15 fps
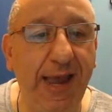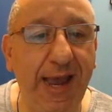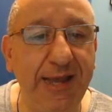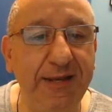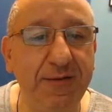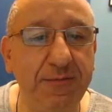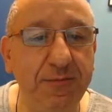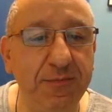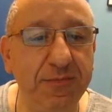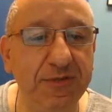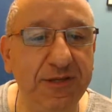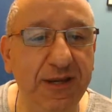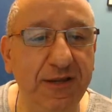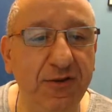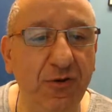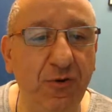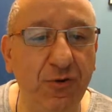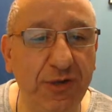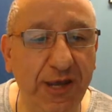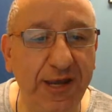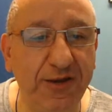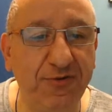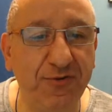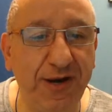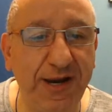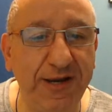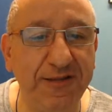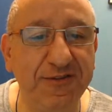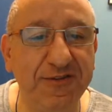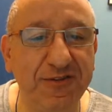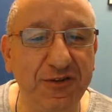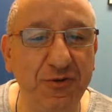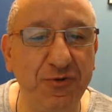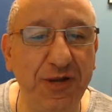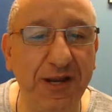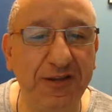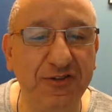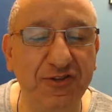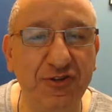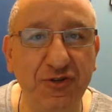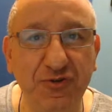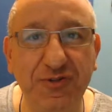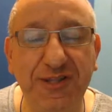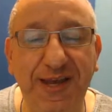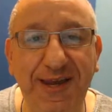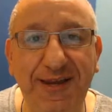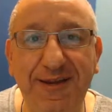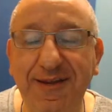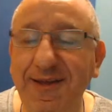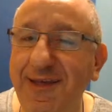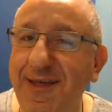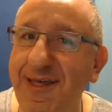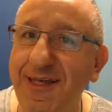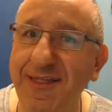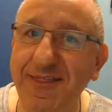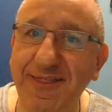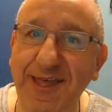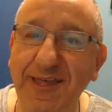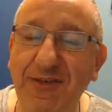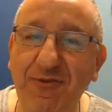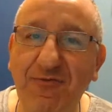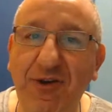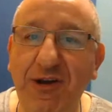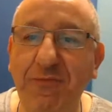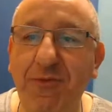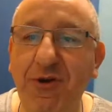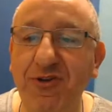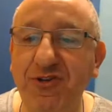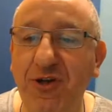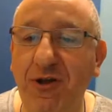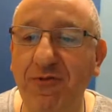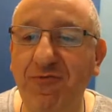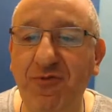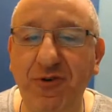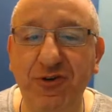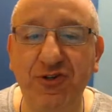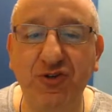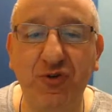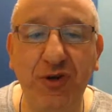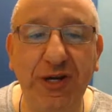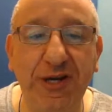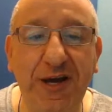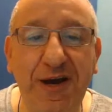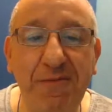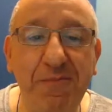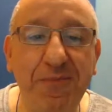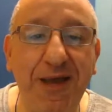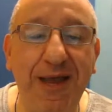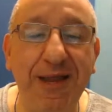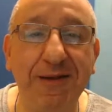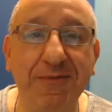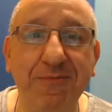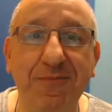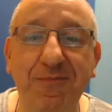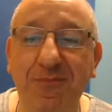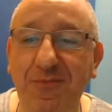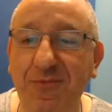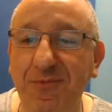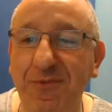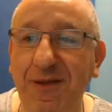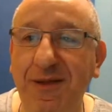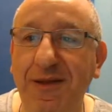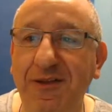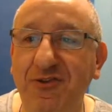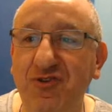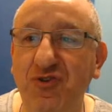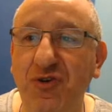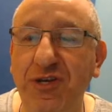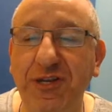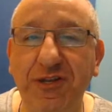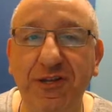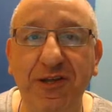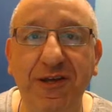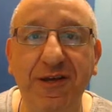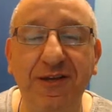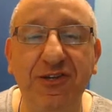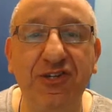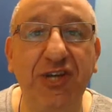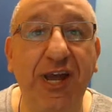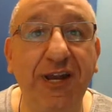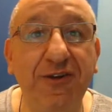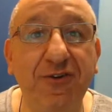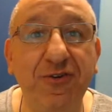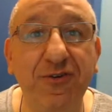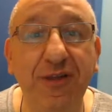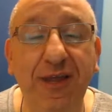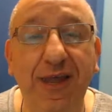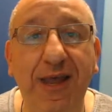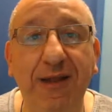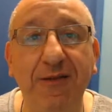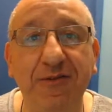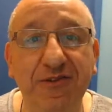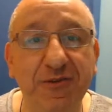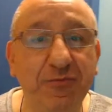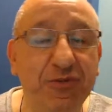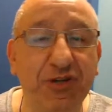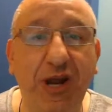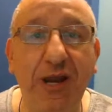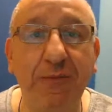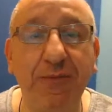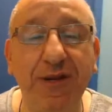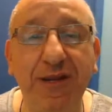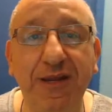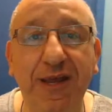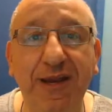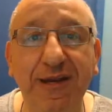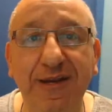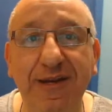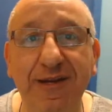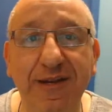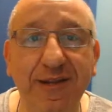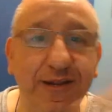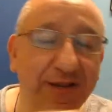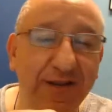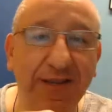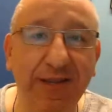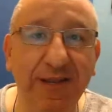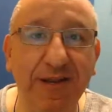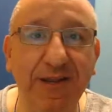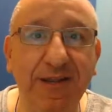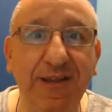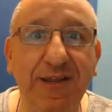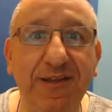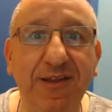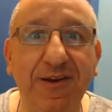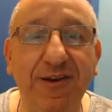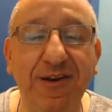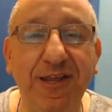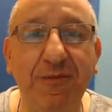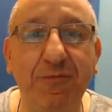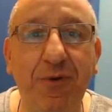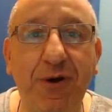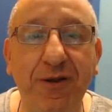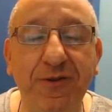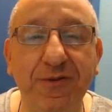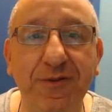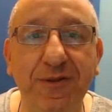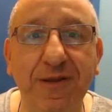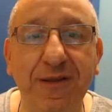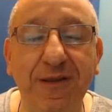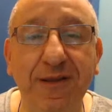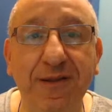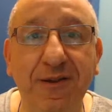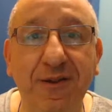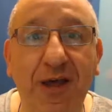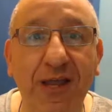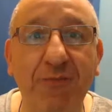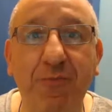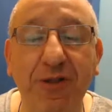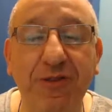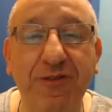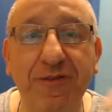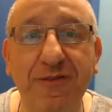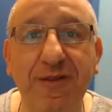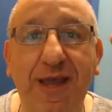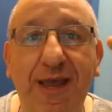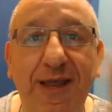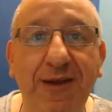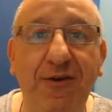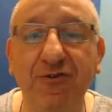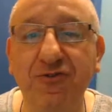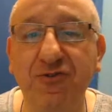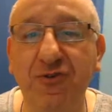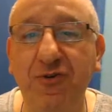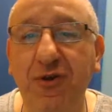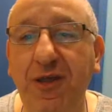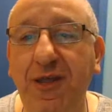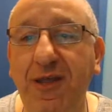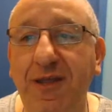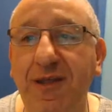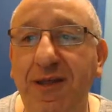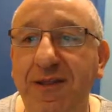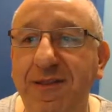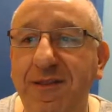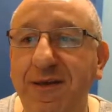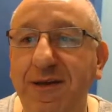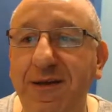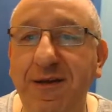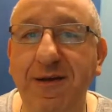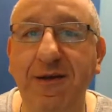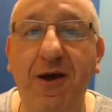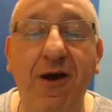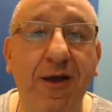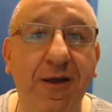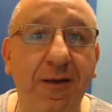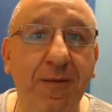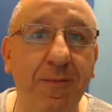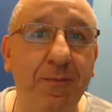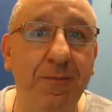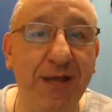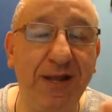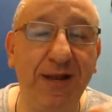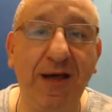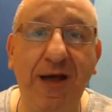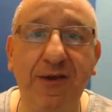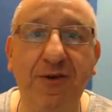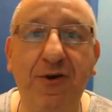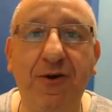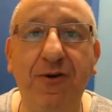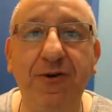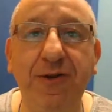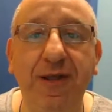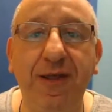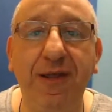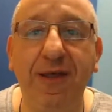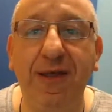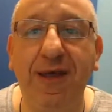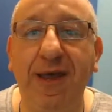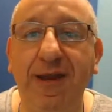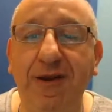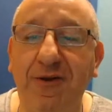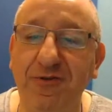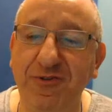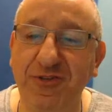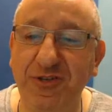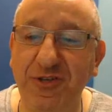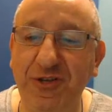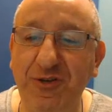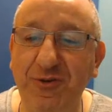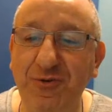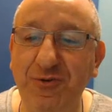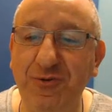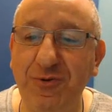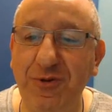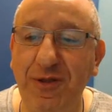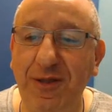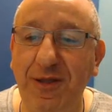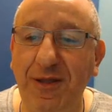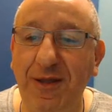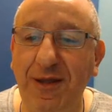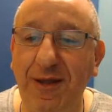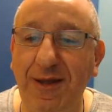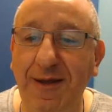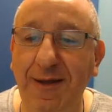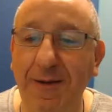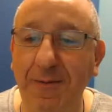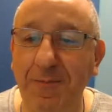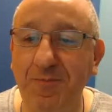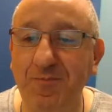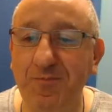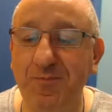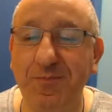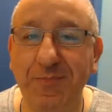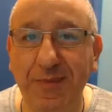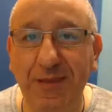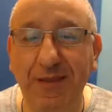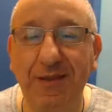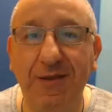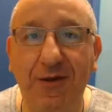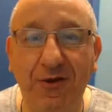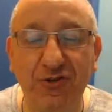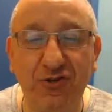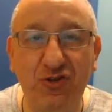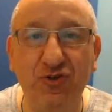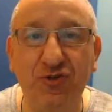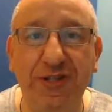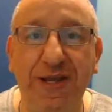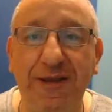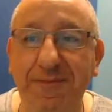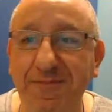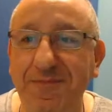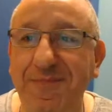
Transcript: Adam saying, "Okay, great. See you next Tuesday. Thank you very much all for showing up and and joining the channel and subscribing and hitting the link button, uh, like button, and also the uh, bell icon. And I'll see you um, on Tuesday.